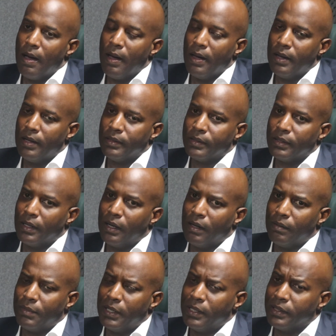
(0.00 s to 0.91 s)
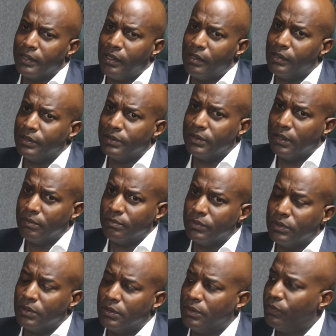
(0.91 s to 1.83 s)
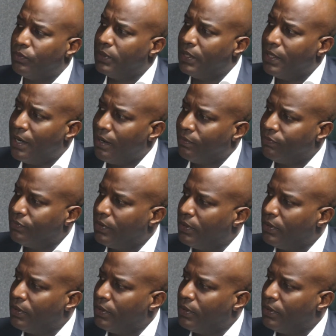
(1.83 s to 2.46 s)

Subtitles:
And I encourage them to, we have,